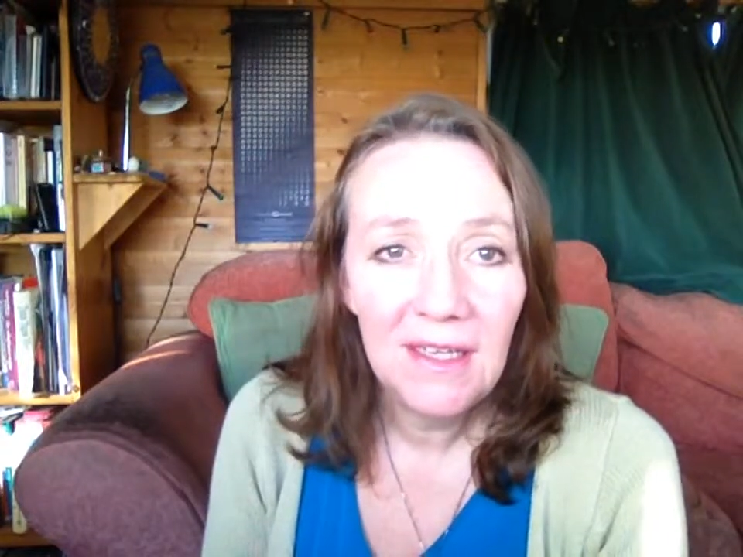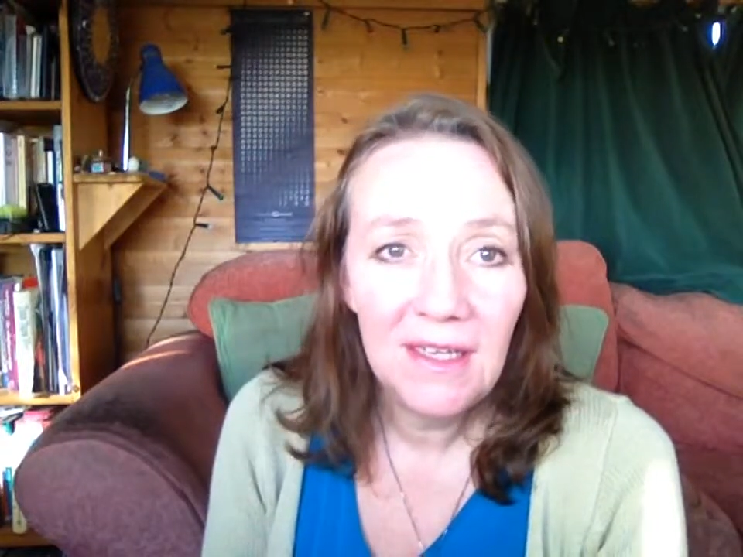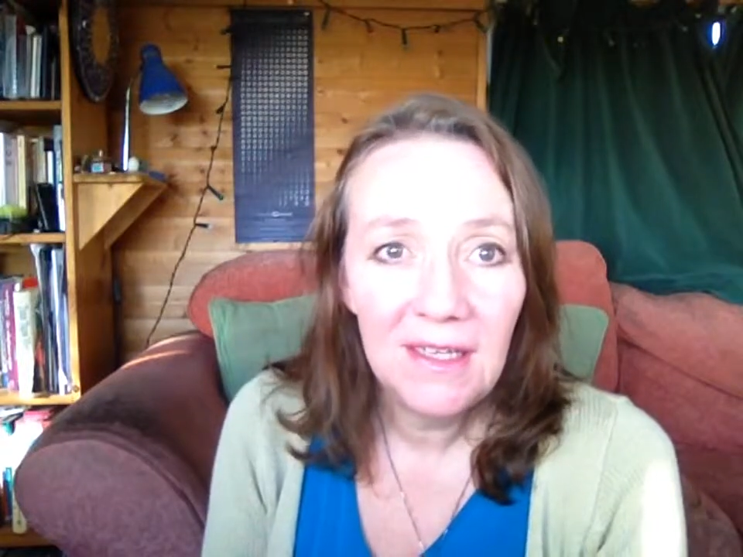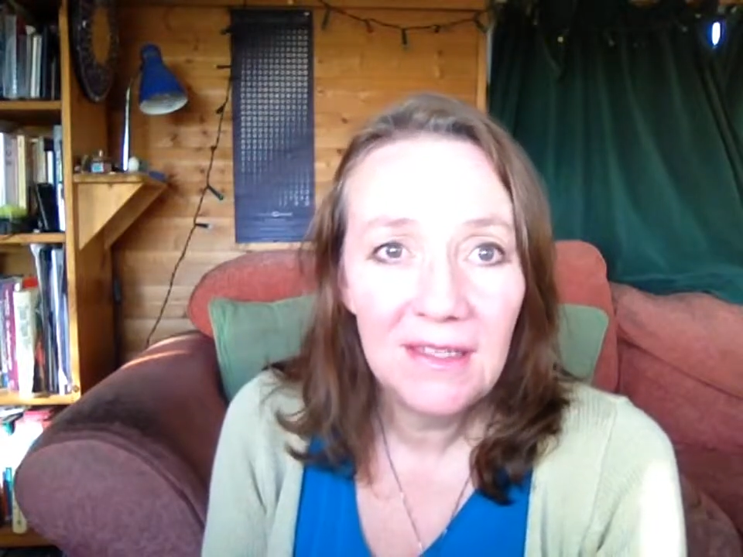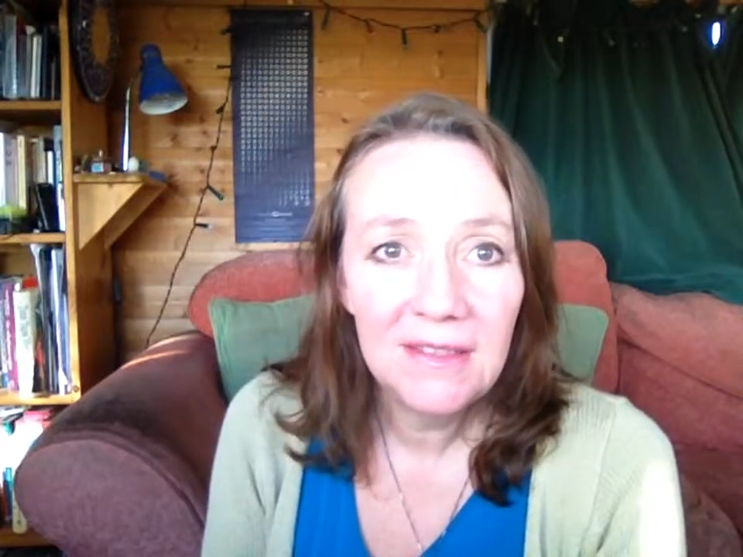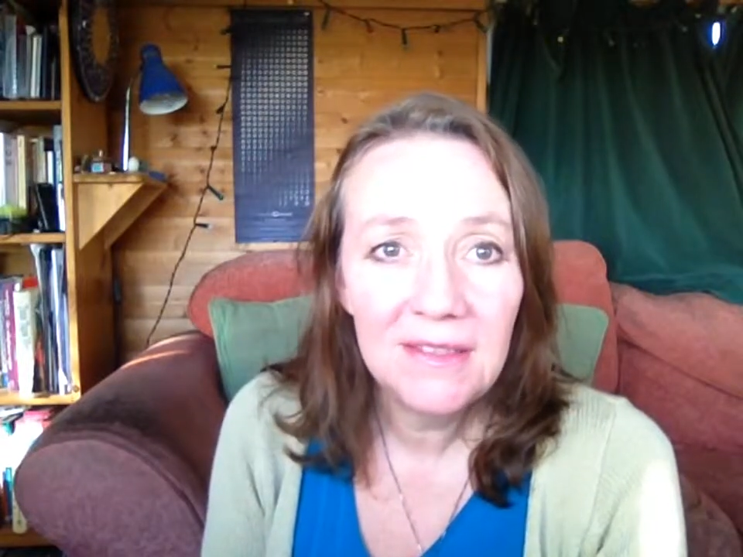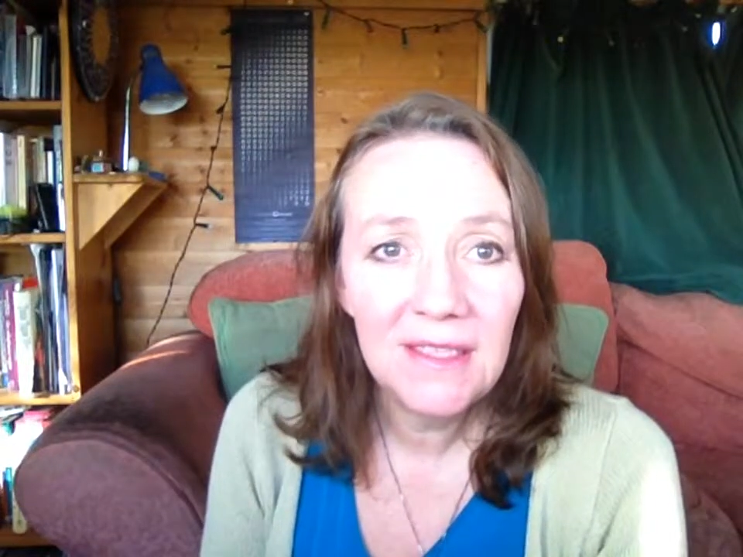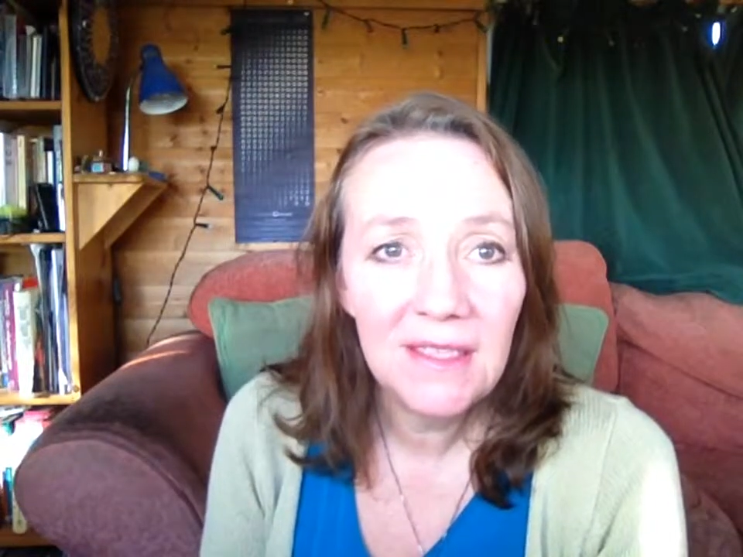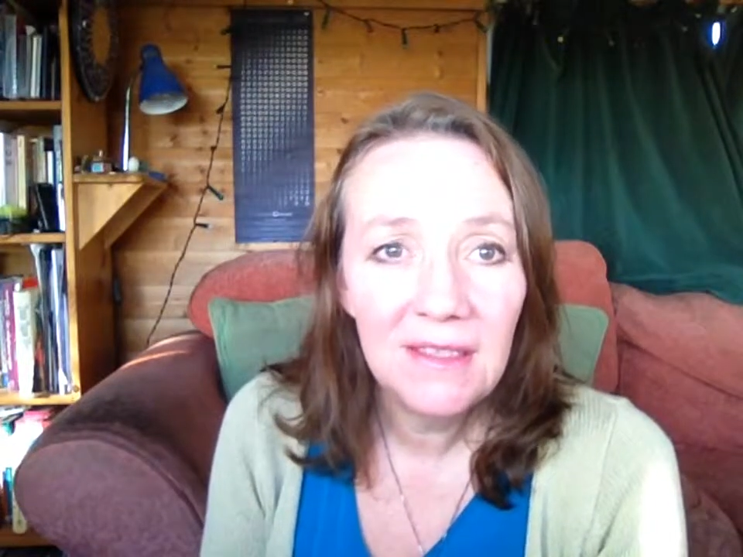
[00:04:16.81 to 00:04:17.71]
And